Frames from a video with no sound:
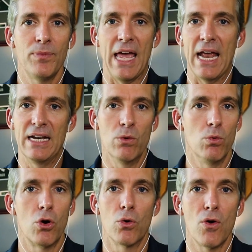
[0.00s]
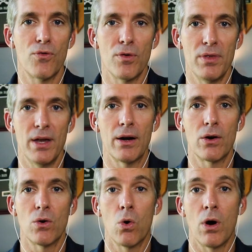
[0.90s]
And it will grow from
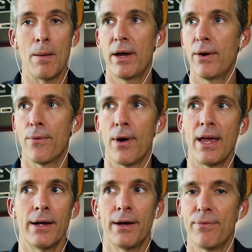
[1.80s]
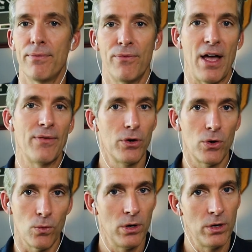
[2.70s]
there. Or I might write a
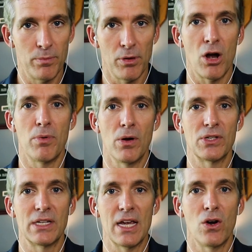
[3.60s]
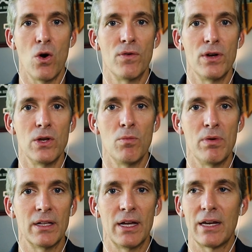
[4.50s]
500-word blog post, kick it over to you and
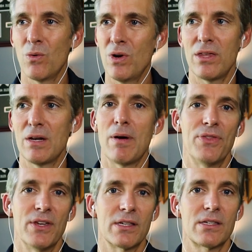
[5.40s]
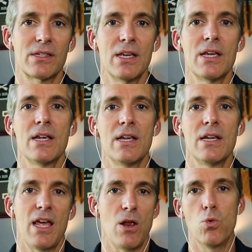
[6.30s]
be like, what do you think about this?
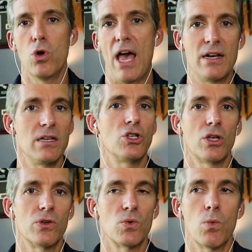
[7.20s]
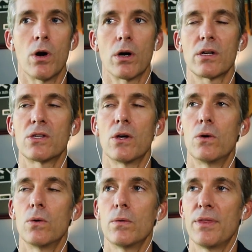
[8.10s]
And we'll edit each other's work.
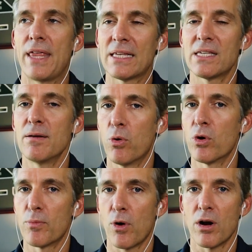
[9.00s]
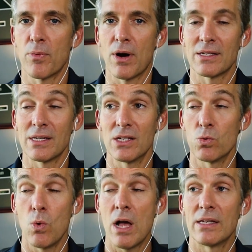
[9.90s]
So that's an important part of the process as
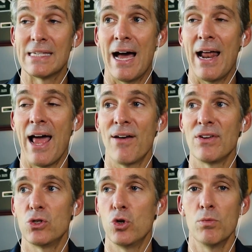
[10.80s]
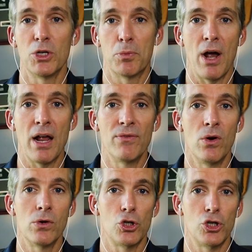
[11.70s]
well, is not having too much pride of
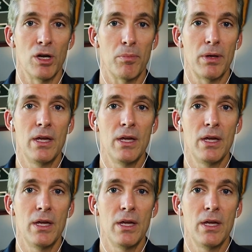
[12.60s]
ownership.